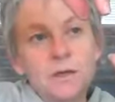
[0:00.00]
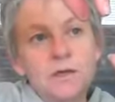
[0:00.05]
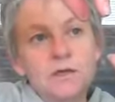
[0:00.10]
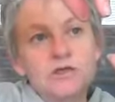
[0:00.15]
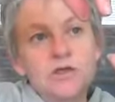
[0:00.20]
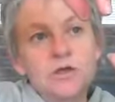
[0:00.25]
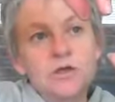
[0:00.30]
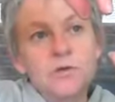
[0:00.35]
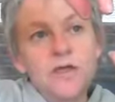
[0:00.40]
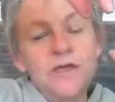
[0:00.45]

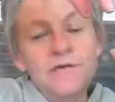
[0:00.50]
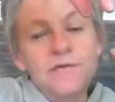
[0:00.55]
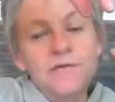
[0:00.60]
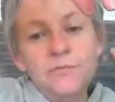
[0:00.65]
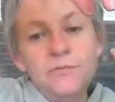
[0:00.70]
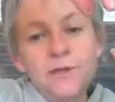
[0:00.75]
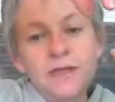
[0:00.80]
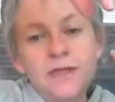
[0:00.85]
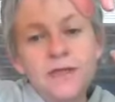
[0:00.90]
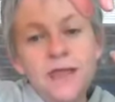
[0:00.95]
So
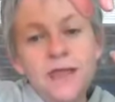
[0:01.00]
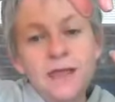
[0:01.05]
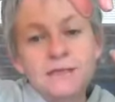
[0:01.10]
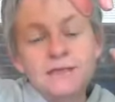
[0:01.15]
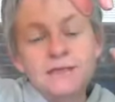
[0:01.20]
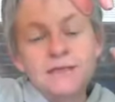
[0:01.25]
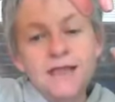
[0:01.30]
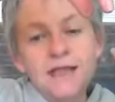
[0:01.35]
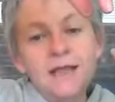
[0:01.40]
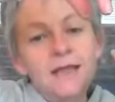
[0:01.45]
if we
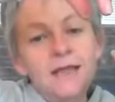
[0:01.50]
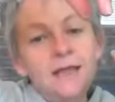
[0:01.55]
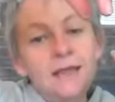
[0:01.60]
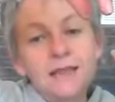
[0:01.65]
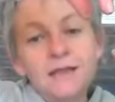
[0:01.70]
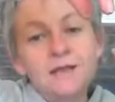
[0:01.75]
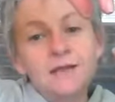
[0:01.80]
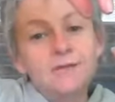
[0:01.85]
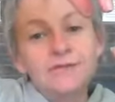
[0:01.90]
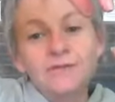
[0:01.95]
get
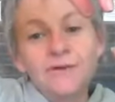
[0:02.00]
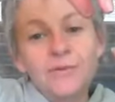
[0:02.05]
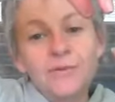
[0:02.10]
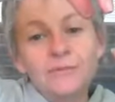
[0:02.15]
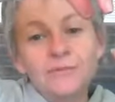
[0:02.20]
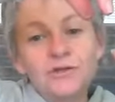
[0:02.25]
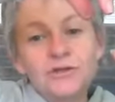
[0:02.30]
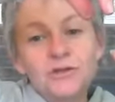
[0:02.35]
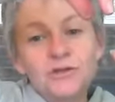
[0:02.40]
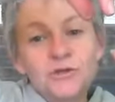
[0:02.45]
anything
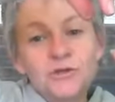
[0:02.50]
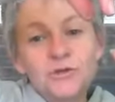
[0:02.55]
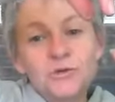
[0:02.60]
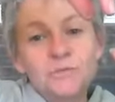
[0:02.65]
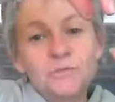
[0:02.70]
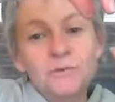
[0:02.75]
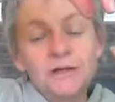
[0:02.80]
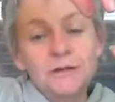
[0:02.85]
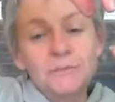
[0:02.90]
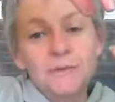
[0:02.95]
from
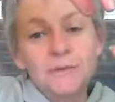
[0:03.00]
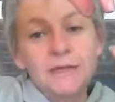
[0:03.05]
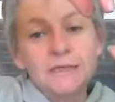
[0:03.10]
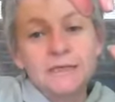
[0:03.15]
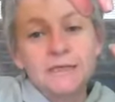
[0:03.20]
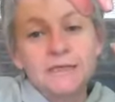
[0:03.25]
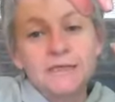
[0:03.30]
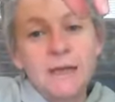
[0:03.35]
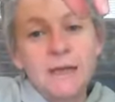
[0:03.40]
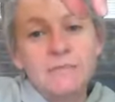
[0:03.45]
2
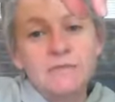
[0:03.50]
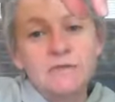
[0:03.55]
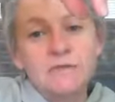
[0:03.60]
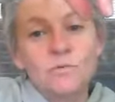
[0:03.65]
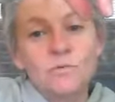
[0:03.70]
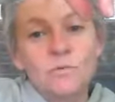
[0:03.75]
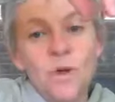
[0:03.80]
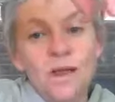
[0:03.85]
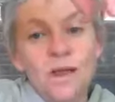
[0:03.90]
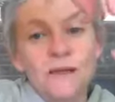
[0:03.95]
millimeters up
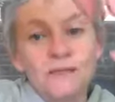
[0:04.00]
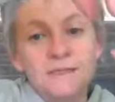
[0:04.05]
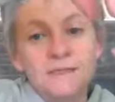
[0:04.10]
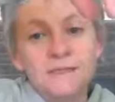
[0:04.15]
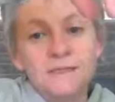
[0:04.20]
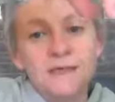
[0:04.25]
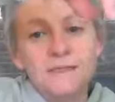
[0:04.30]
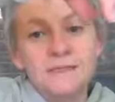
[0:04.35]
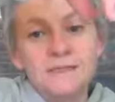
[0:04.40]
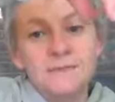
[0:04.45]
to 1
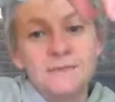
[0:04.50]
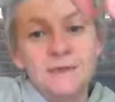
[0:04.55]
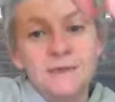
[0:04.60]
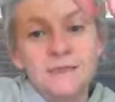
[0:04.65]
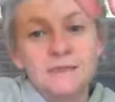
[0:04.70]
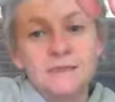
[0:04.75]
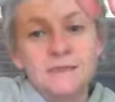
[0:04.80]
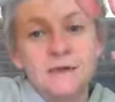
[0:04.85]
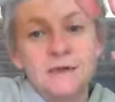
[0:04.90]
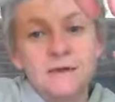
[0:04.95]

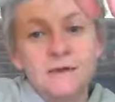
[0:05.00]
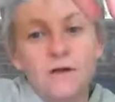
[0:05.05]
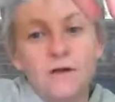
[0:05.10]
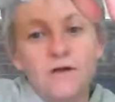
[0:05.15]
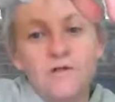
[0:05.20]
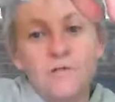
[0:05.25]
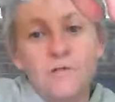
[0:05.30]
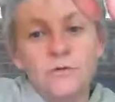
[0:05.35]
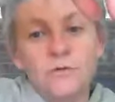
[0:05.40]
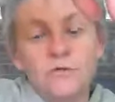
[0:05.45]
centimeter
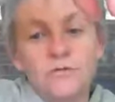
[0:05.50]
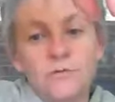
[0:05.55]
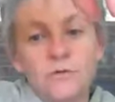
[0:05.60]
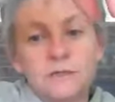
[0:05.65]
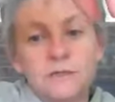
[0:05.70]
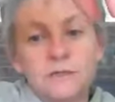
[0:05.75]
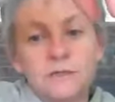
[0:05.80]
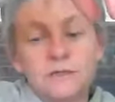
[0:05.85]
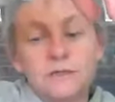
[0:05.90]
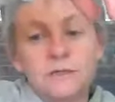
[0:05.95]
of
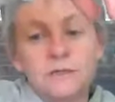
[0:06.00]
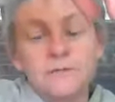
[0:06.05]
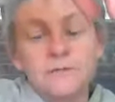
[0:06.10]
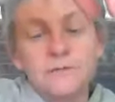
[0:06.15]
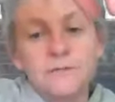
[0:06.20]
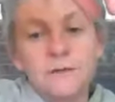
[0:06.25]
movement,